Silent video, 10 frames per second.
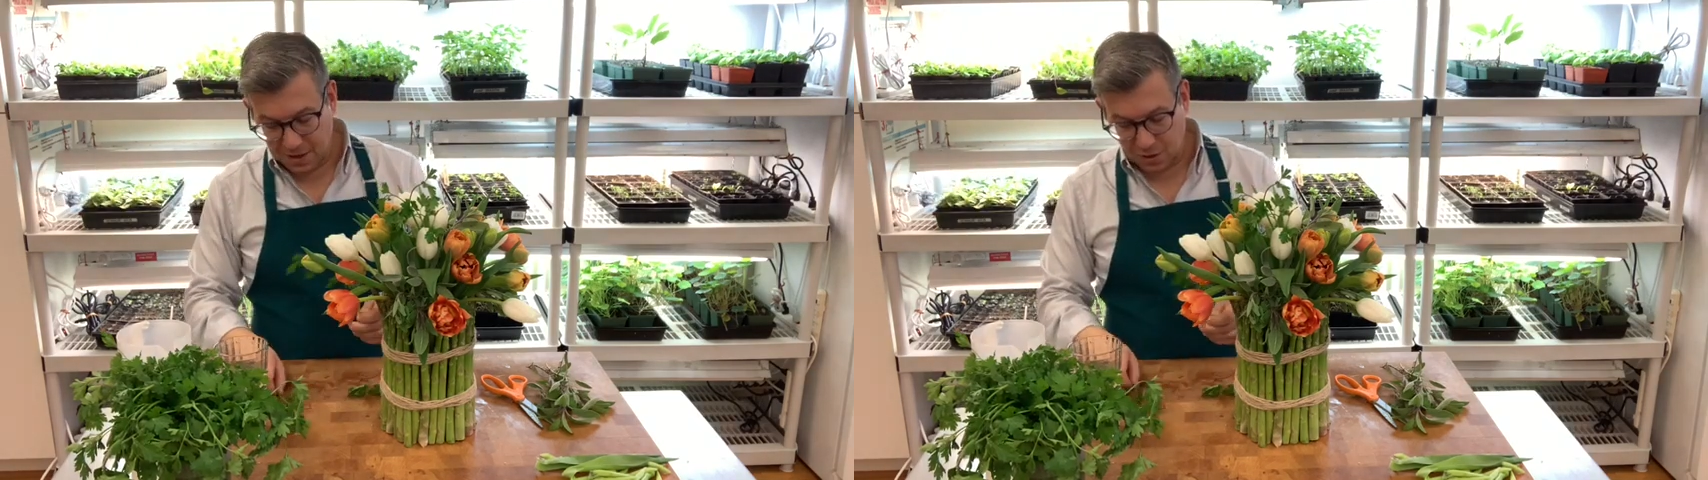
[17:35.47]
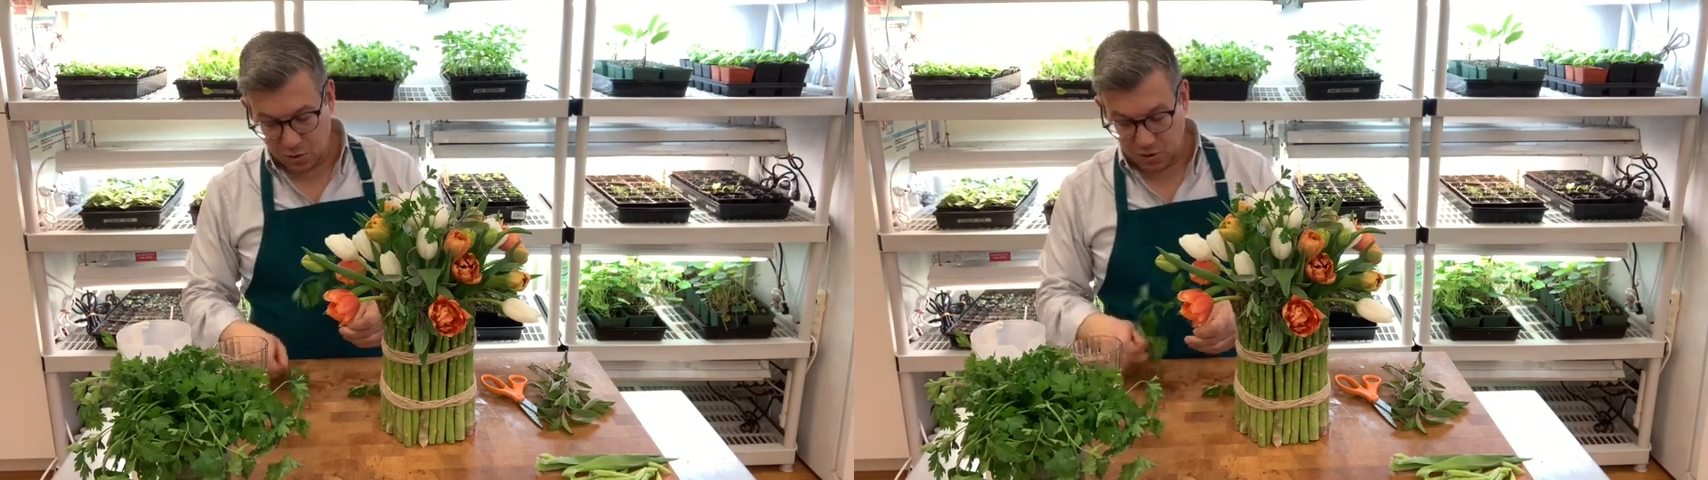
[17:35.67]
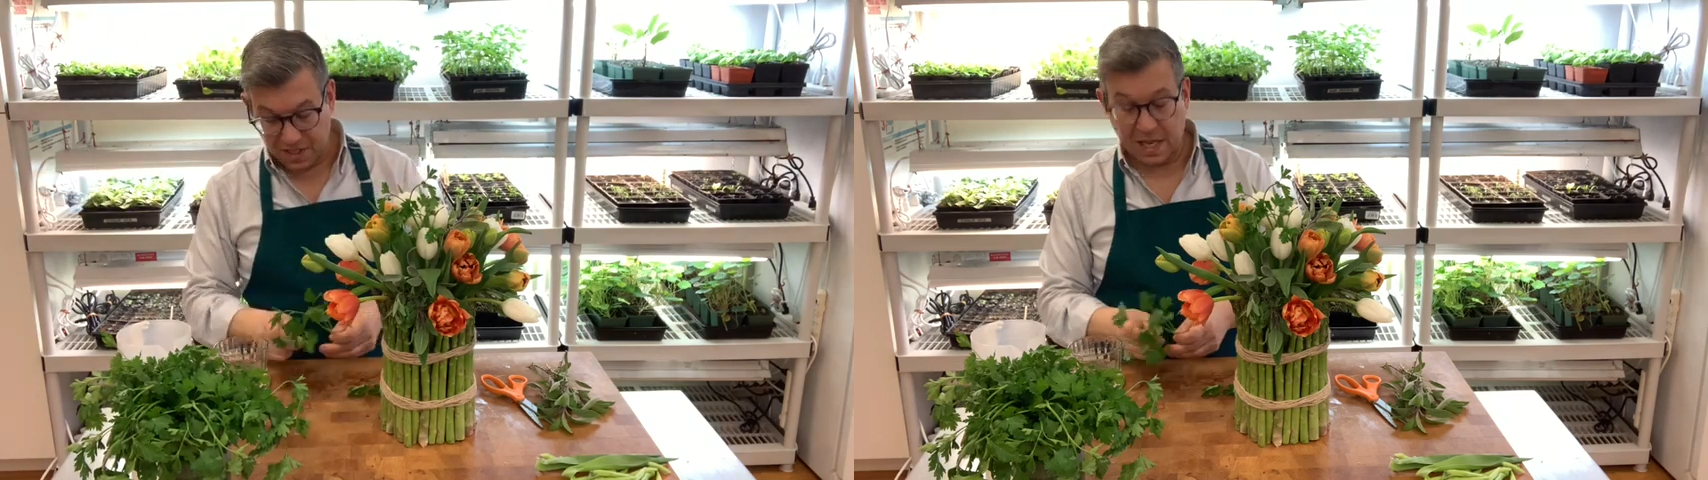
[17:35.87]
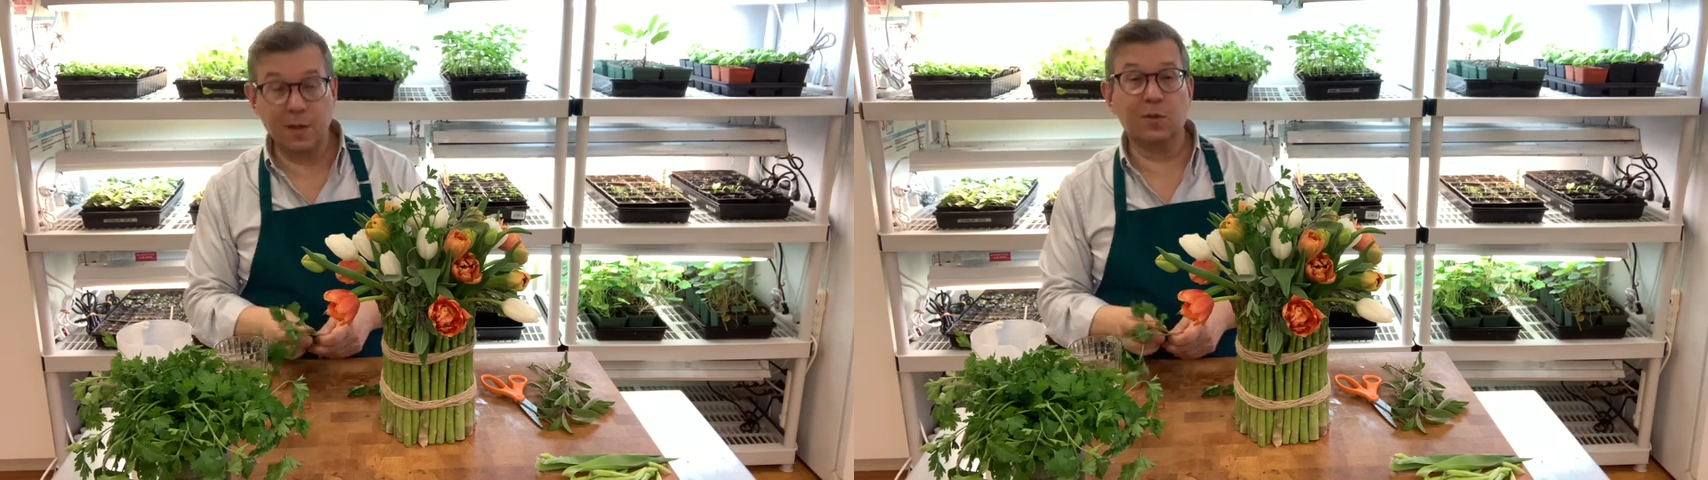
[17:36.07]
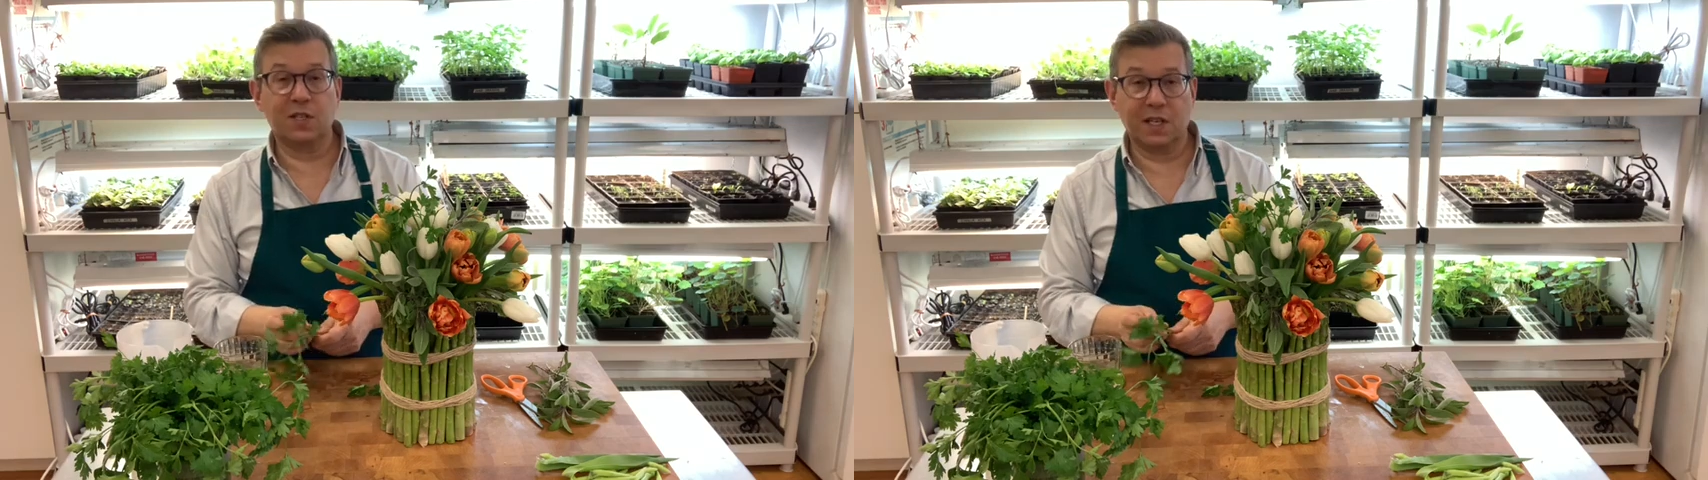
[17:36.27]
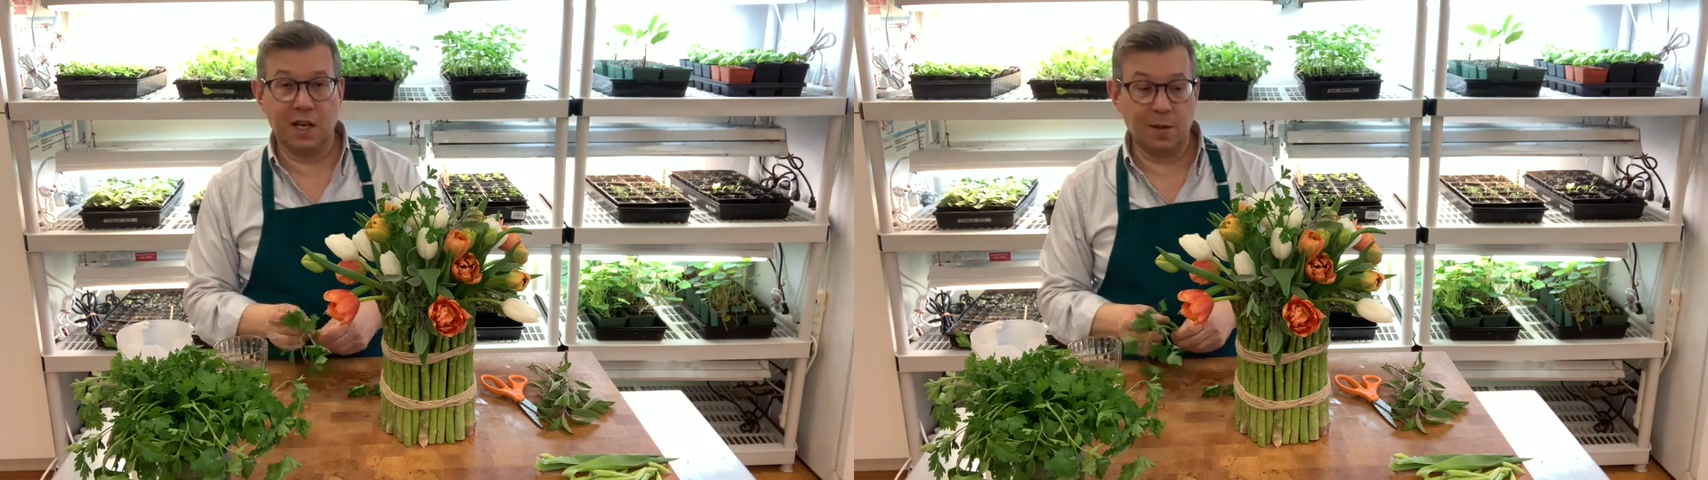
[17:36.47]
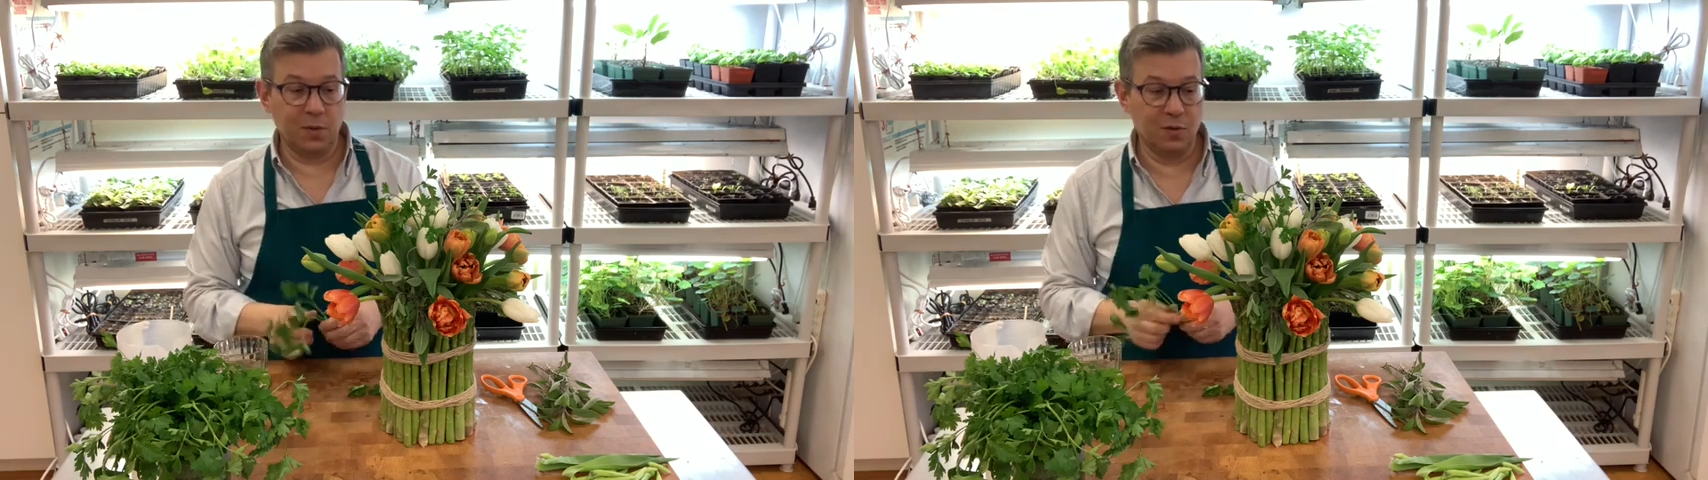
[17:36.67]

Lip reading: sort of tablescape